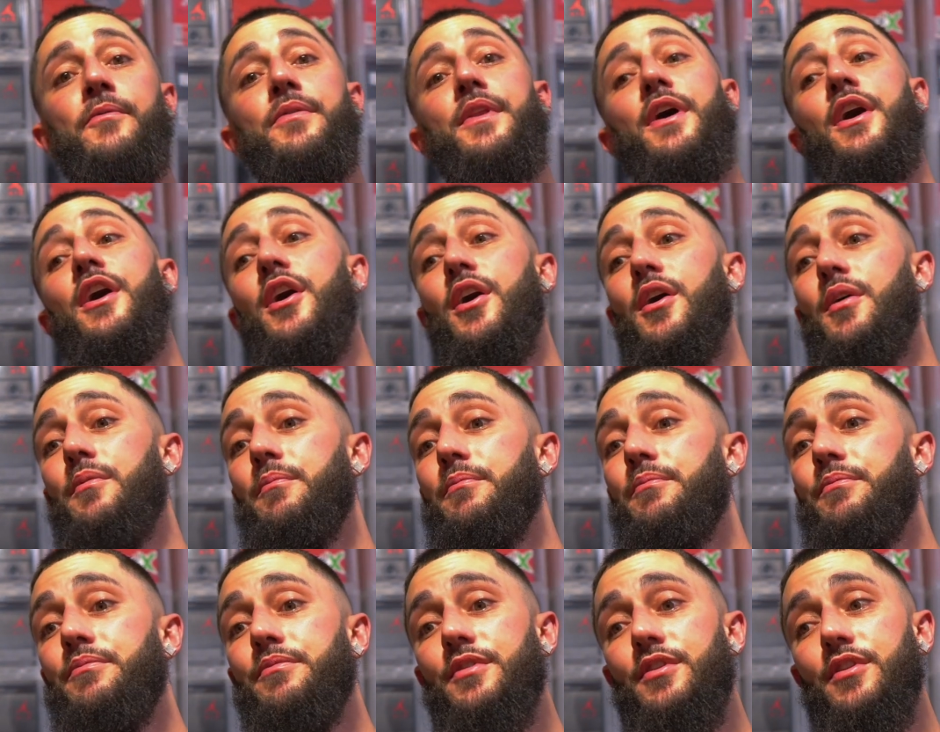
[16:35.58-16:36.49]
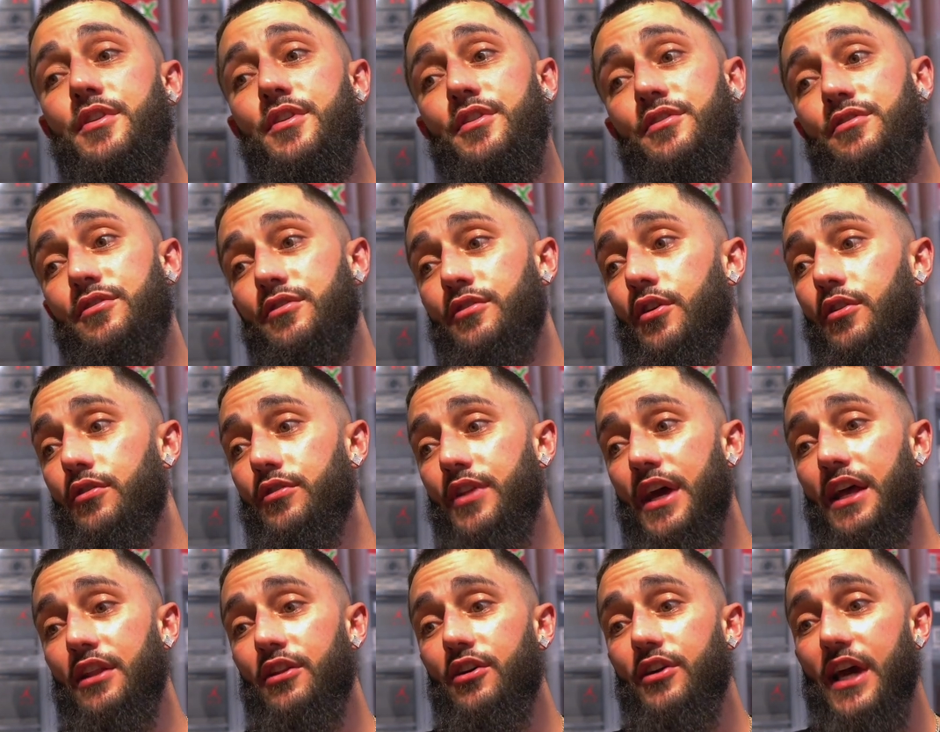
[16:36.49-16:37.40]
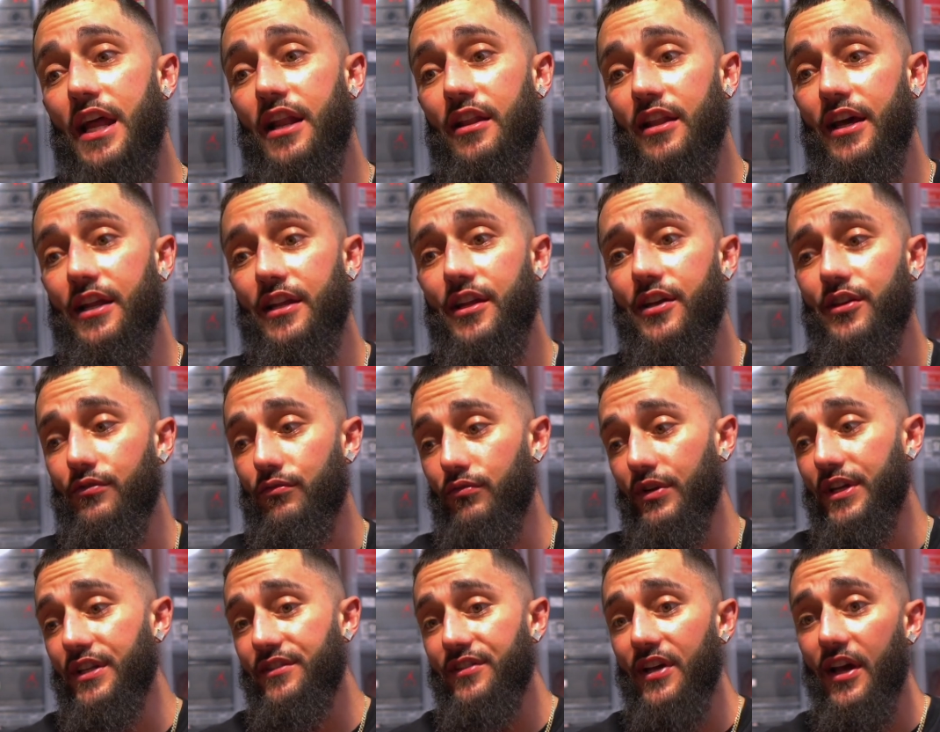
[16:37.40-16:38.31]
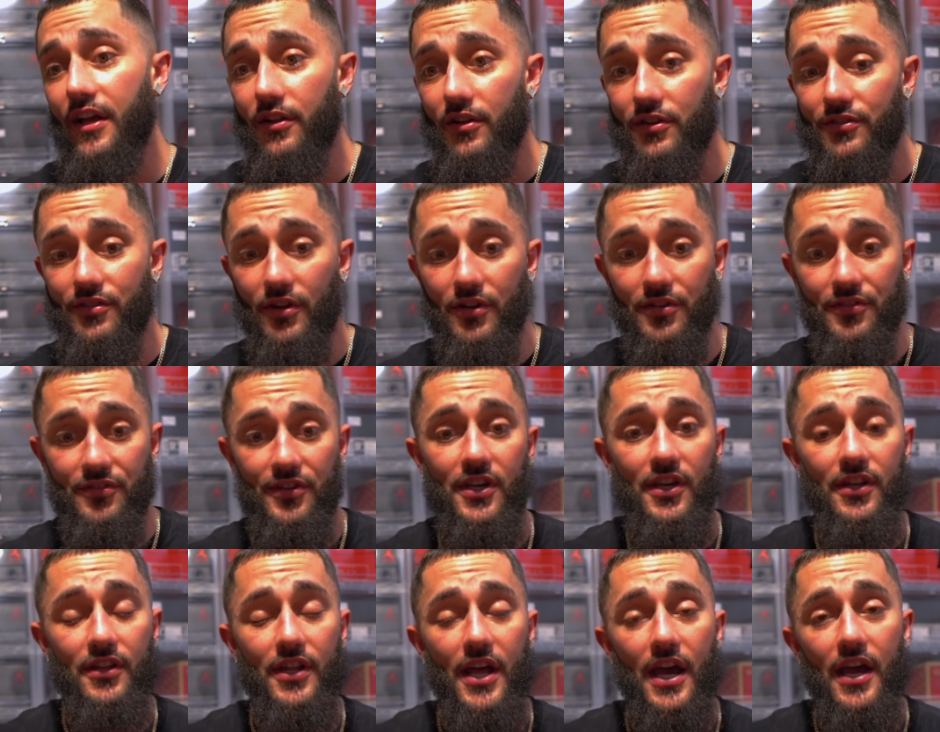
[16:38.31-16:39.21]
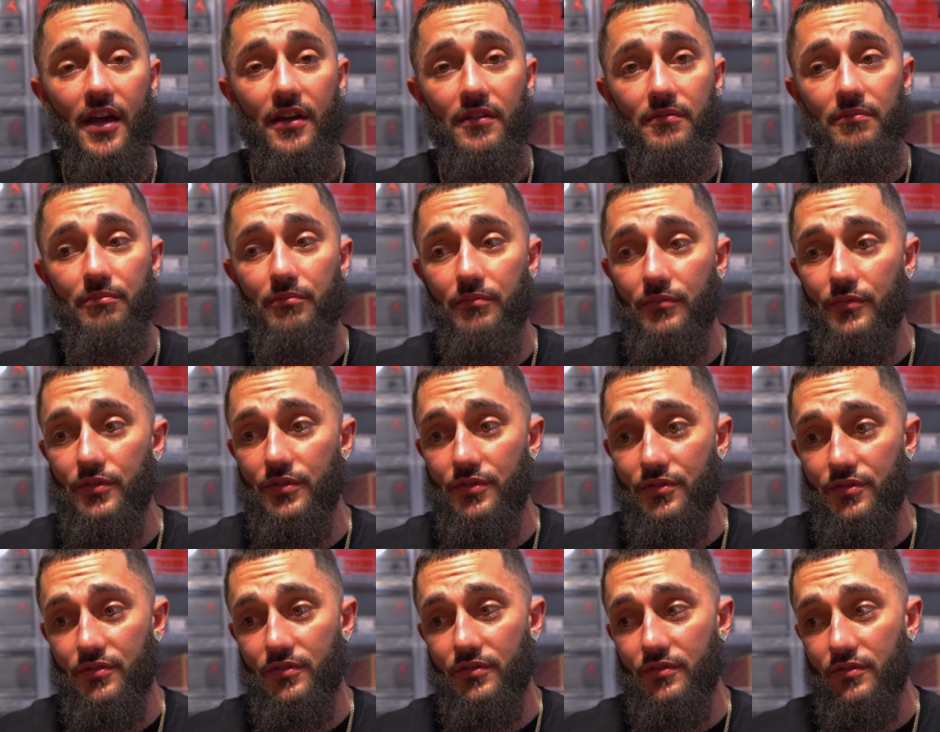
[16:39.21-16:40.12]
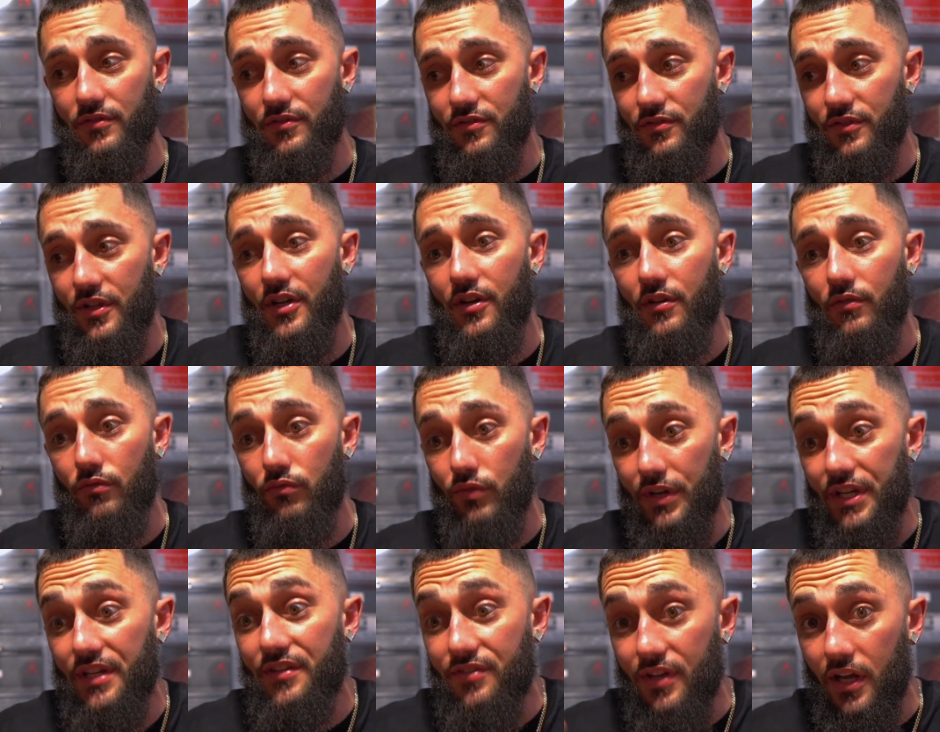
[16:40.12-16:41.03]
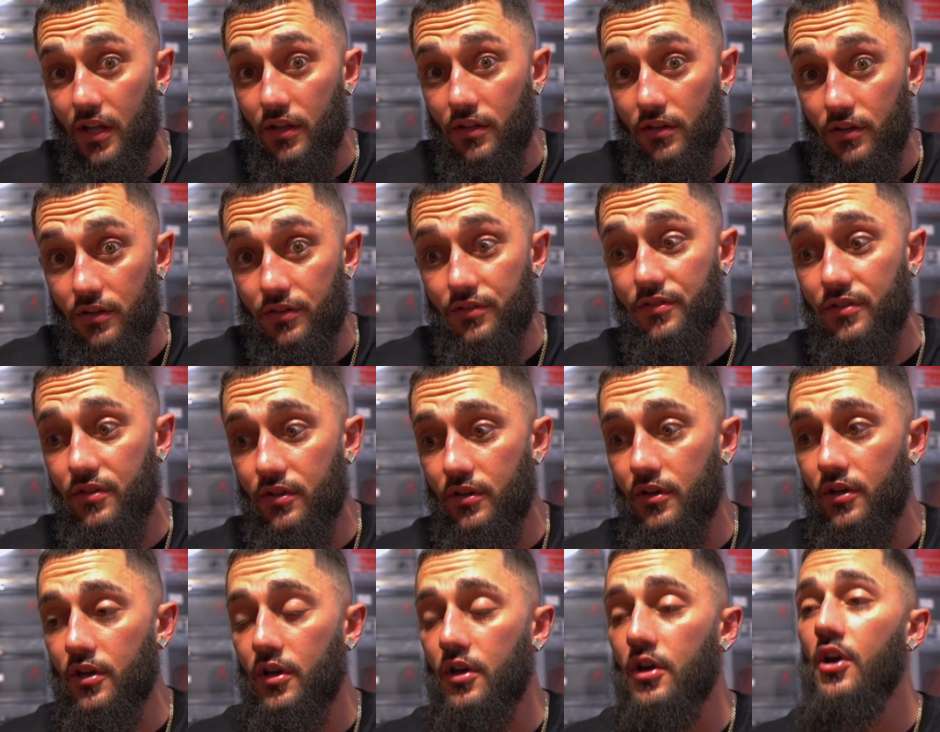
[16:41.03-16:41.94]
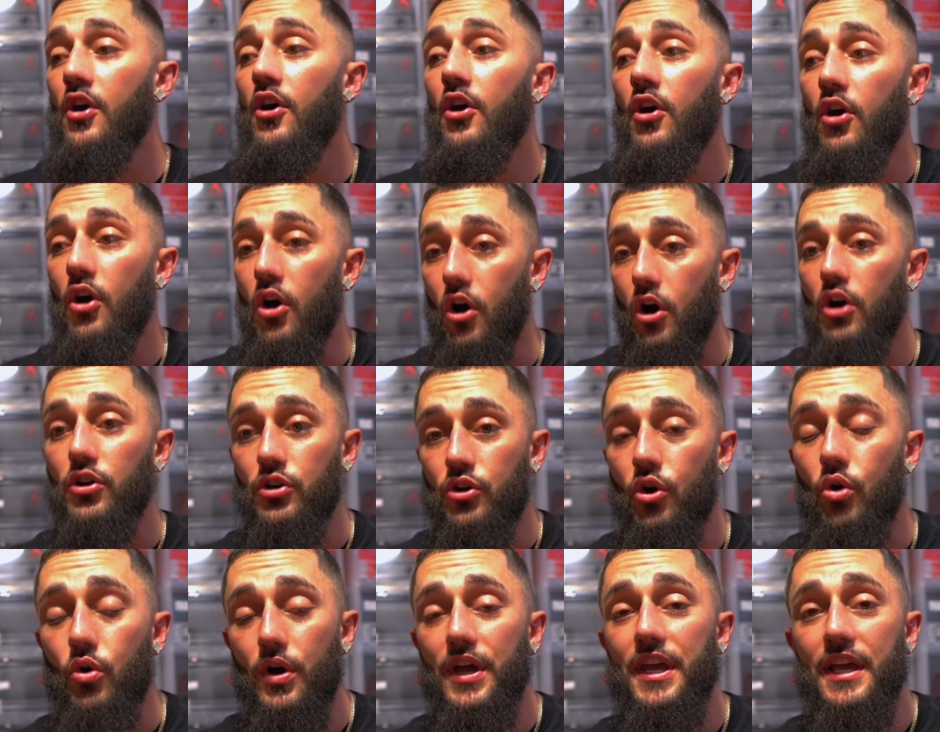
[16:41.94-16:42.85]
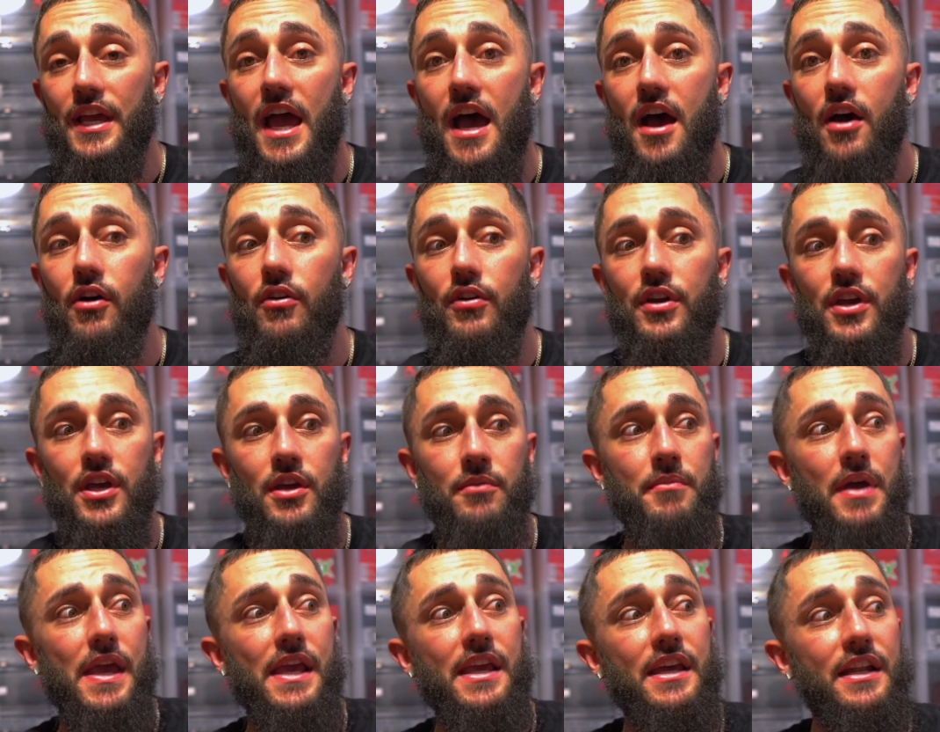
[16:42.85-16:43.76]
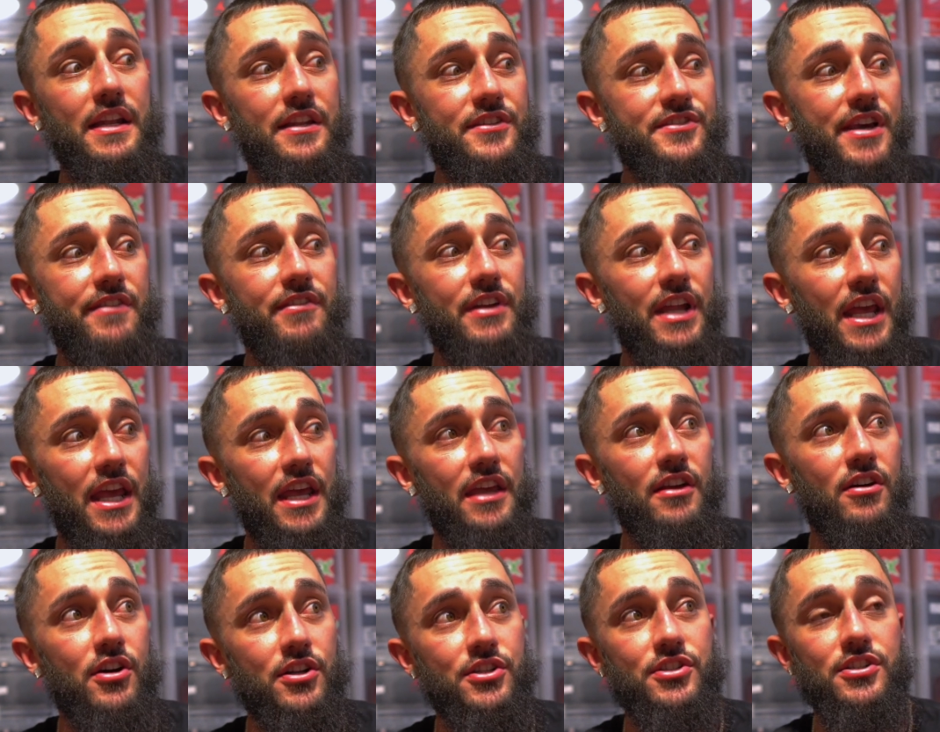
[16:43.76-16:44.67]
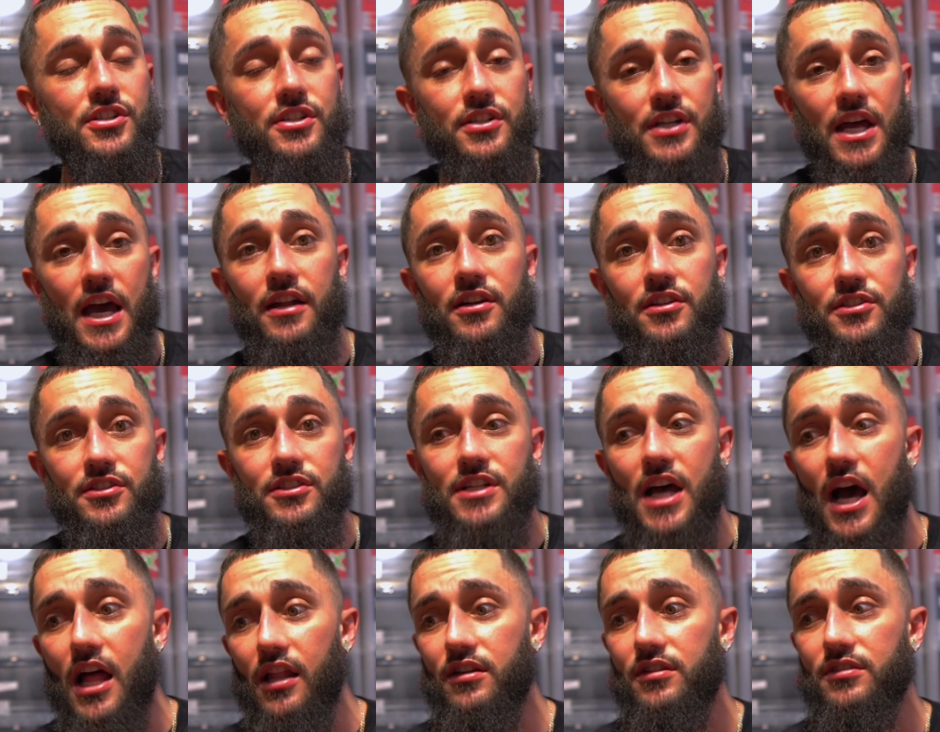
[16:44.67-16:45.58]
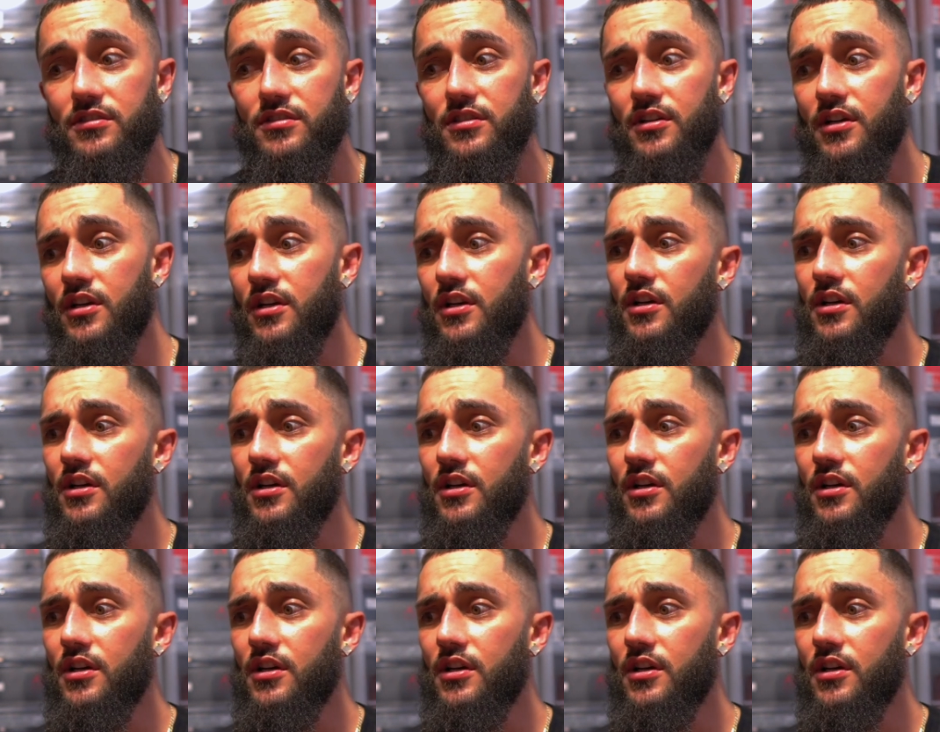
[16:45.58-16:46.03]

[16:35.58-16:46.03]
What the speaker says: Because, you know, they look at it like this. Retailers are seeing that sneaker resellers are going out and making $700, $800, $900.